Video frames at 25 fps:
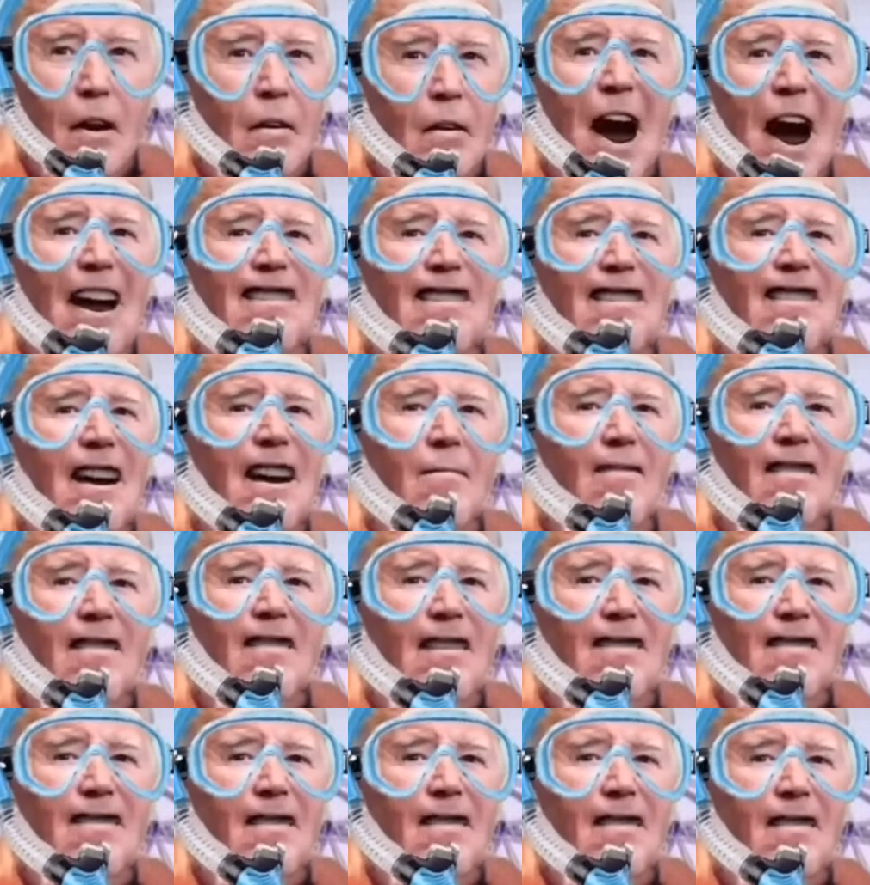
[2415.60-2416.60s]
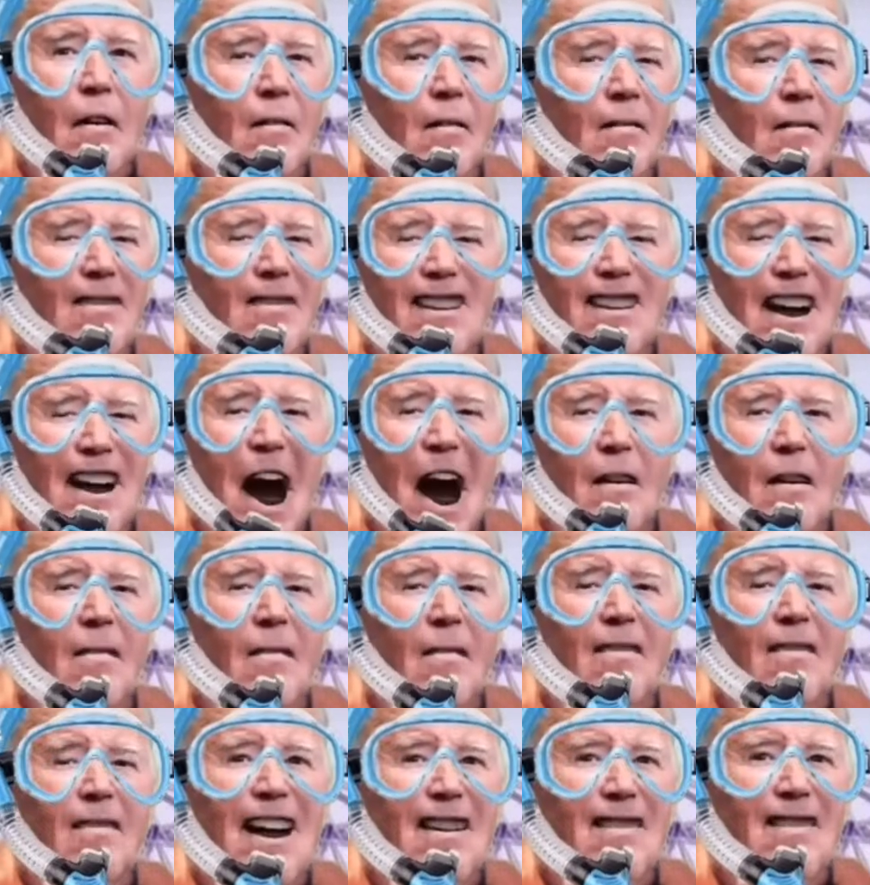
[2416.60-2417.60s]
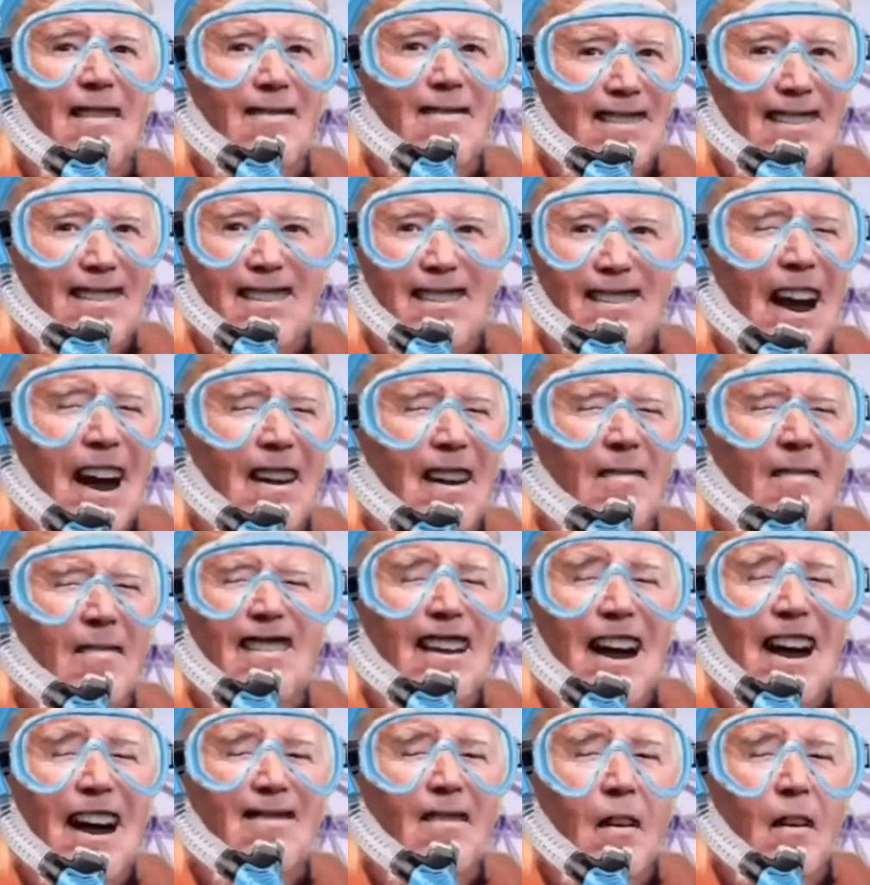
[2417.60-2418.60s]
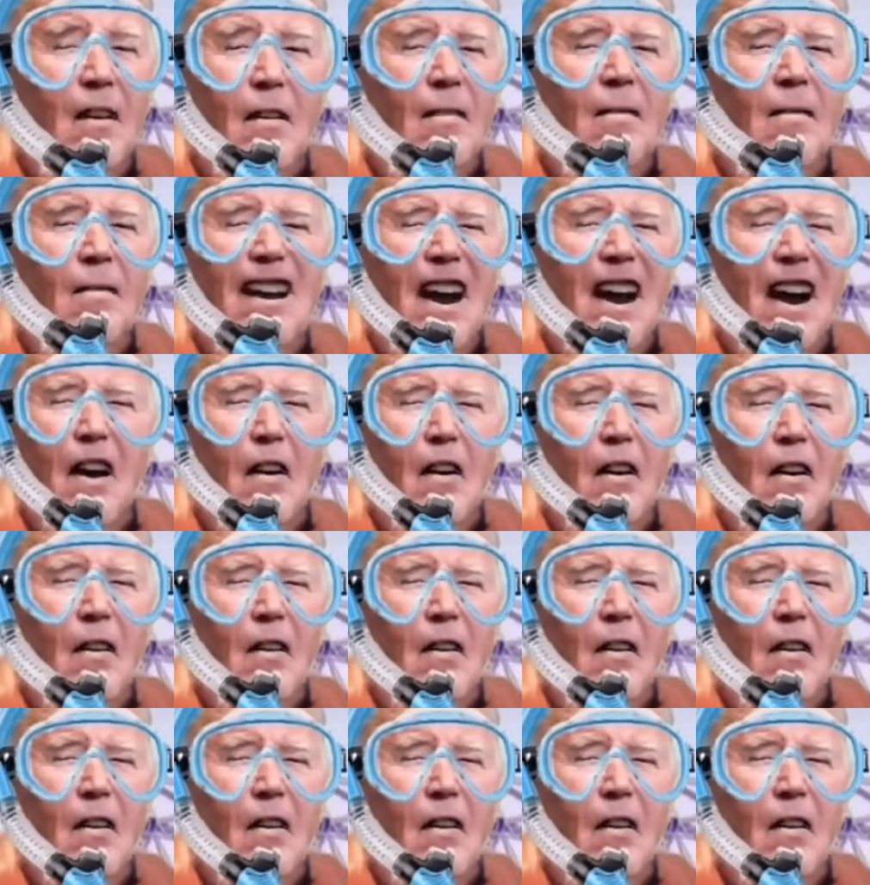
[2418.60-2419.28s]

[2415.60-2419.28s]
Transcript: right, San Francisco, I'm here. Everything's gonna be all